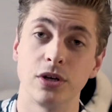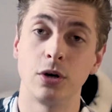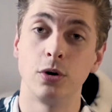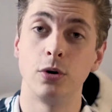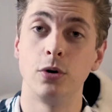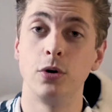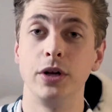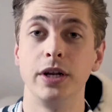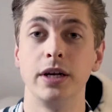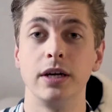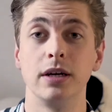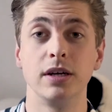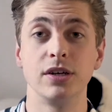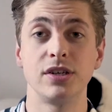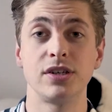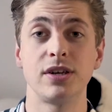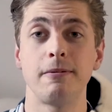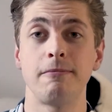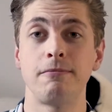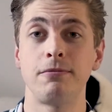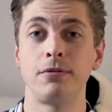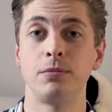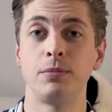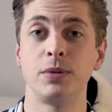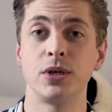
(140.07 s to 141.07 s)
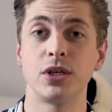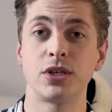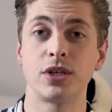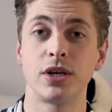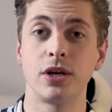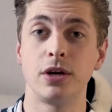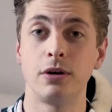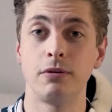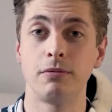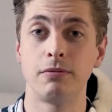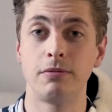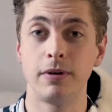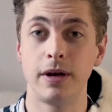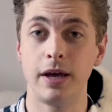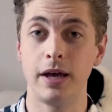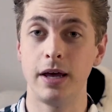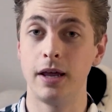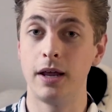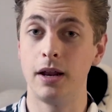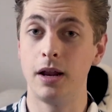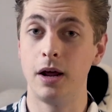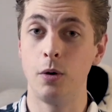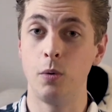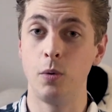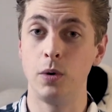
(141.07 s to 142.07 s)
goal that I set for myself
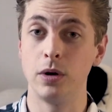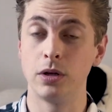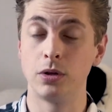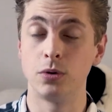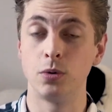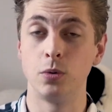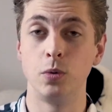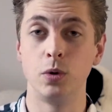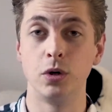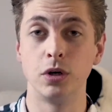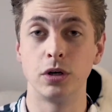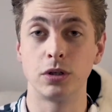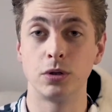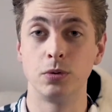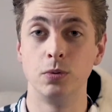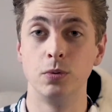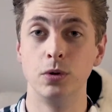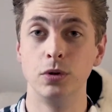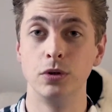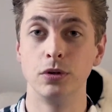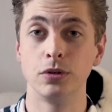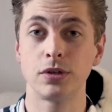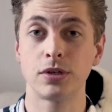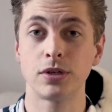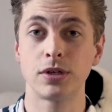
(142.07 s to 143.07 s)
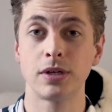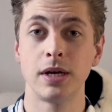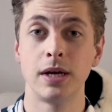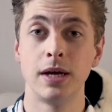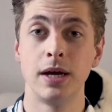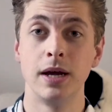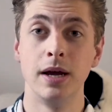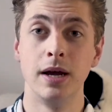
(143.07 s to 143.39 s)
and I wanted to work towards.